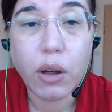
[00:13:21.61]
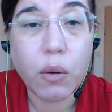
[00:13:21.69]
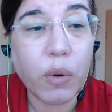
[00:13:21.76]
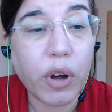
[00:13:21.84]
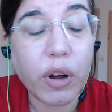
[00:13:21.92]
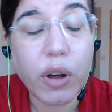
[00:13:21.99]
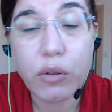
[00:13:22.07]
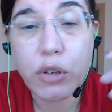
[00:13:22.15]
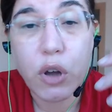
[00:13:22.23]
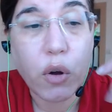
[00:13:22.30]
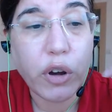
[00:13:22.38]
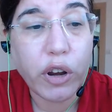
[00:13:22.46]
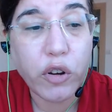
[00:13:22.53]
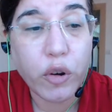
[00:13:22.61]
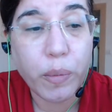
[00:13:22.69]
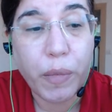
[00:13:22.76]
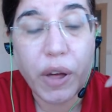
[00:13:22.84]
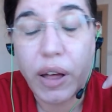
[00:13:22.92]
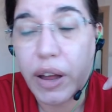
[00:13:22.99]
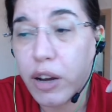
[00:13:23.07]
What goes on in your
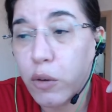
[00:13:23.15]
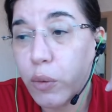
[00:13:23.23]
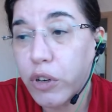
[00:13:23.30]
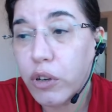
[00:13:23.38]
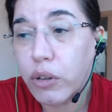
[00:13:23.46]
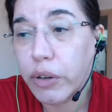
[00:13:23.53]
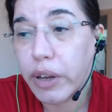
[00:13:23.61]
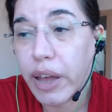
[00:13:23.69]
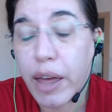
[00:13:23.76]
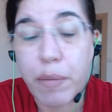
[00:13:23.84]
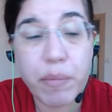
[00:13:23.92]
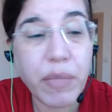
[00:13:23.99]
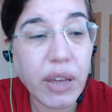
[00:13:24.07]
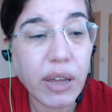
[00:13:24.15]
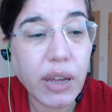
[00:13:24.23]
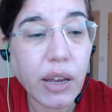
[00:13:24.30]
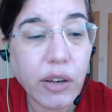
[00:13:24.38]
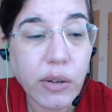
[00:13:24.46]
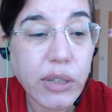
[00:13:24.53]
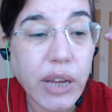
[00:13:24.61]
mind when you look at me
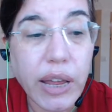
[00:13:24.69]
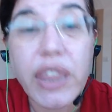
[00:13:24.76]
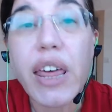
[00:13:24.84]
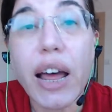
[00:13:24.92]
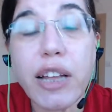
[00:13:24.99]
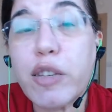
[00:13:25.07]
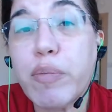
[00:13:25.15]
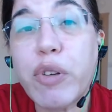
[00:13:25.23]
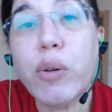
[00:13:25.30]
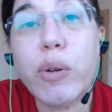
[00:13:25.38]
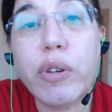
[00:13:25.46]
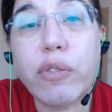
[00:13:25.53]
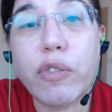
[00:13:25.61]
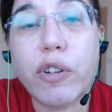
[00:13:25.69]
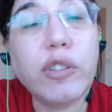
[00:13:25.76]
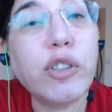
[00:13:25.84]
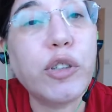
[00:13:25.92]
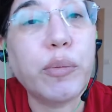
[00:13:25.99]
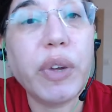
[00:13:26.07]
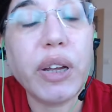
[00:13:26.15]
and you say that's beautiful
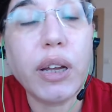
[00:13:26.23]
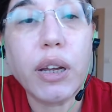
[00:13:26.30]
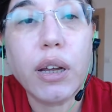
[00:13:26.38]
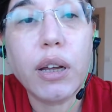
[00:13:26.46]
to me